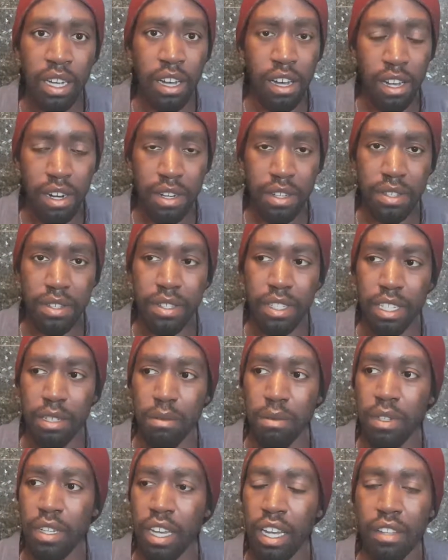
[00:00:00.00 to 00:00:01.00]
Honestly,
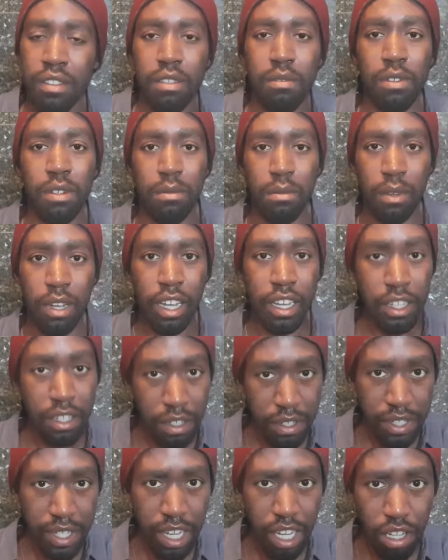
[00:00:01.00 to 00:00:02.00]
we have to remind
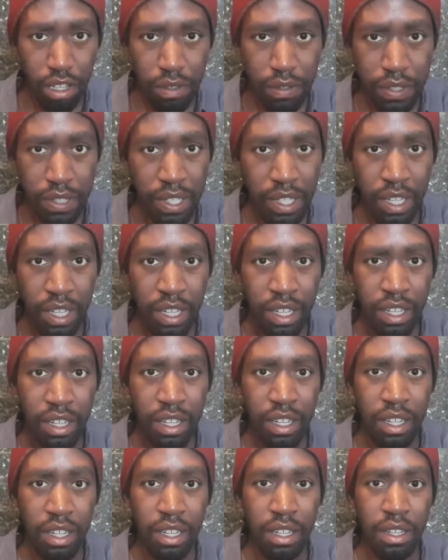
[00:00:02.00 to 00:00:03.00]
ourselves
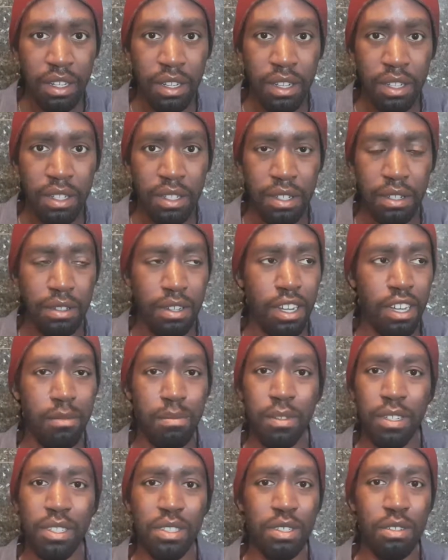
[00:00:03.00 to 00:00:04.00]
to not
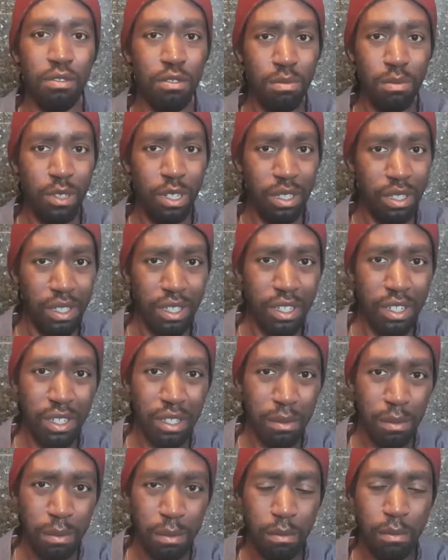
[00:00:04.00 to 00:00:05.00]
be too
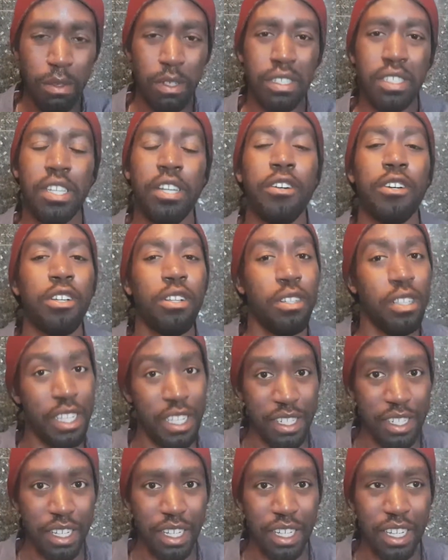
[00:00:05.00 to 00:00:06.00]

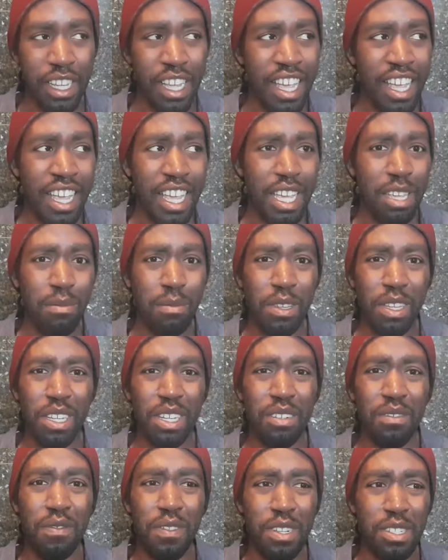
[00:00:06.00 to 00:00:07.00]
materialistic and being
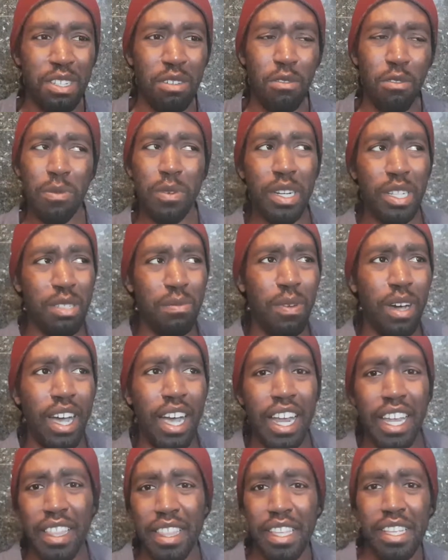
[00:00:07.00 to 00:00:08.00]
convinced that we need to
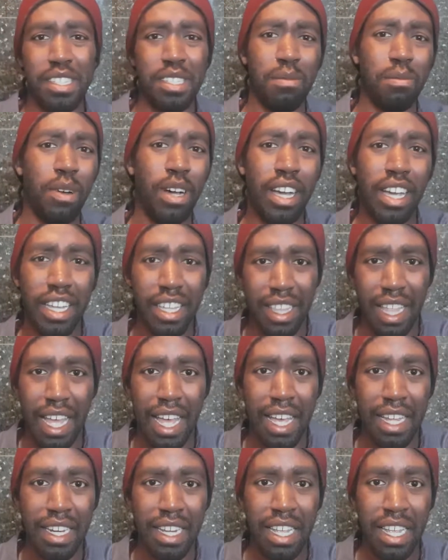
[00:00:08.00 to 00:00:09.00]
buy this and buy
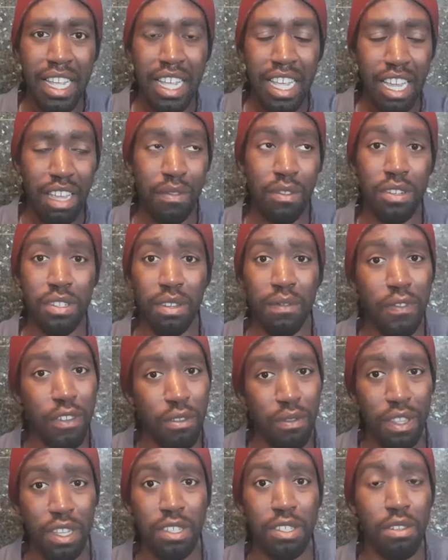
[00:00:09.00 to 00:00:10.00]
that. If there's a few
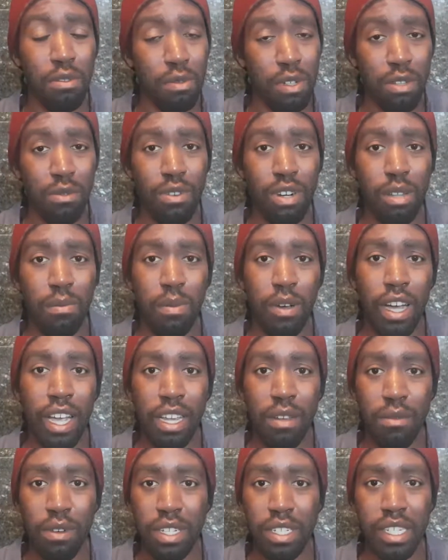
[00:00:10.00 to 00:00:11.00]
things you really want to buy
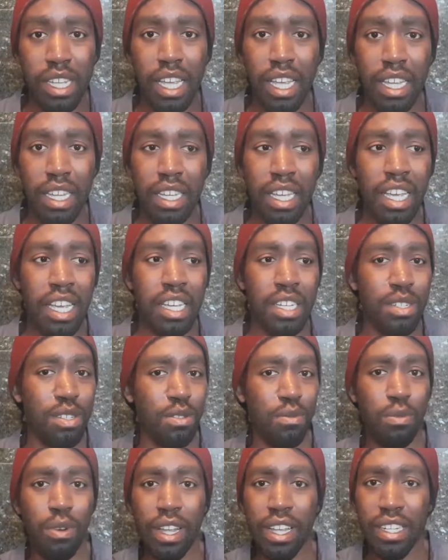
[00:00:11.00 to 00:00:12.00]
one day,
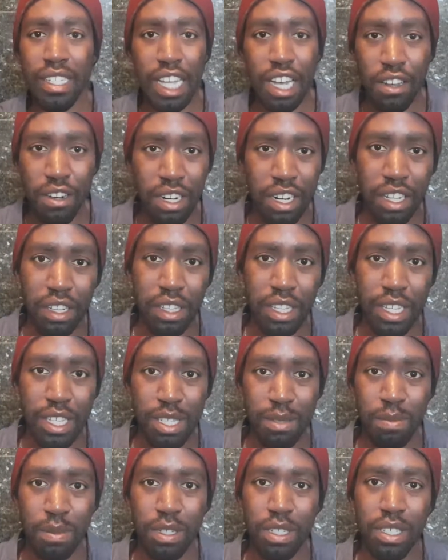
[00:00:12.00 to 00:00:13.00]
just write down on a
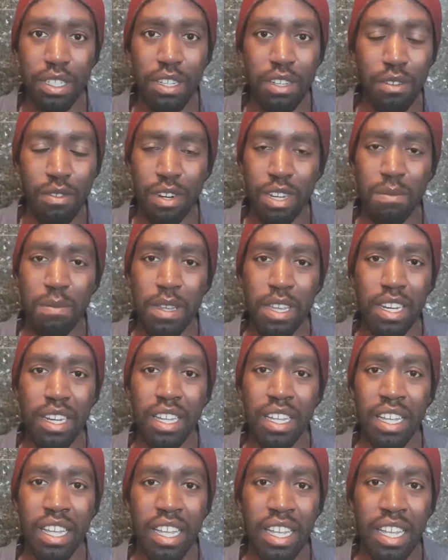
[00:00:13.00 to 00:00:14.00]
list, but you know what I mean?